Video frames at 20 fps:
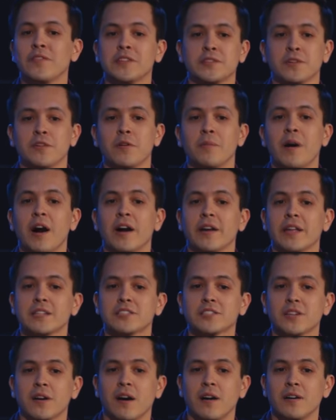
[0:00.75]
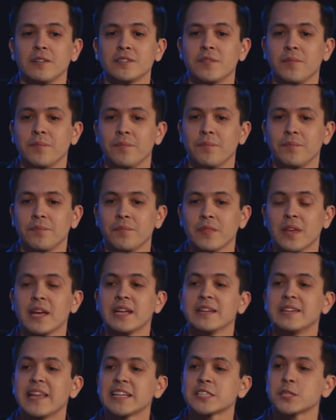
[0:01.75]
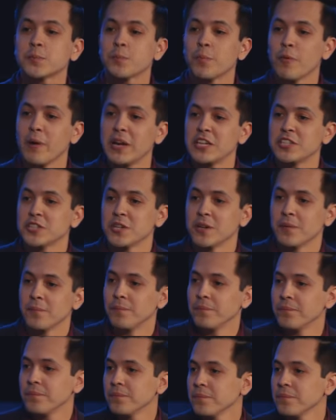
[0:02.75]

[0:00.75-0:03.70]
the physical body is called? Desperation.